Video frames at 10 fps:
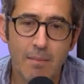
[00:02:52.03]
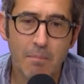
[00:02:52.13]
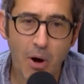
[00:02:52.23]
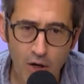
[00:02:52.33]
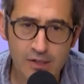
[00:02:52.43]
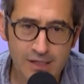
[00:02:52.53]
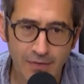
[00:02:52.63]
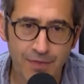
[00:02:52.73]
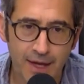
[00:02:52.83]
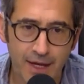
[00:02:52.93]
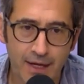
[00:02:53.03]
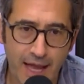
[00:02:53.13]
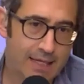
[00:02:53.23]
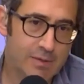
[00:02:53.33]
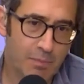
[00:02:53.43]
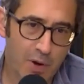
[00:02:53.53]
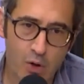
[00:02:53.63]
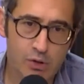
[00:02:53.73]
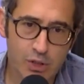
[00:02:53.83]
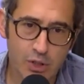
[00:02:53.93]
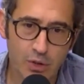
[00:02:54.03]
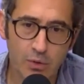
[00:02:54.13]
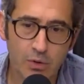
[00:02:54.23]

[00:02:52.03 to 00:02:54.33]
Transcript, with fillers: partisan thing as opposed to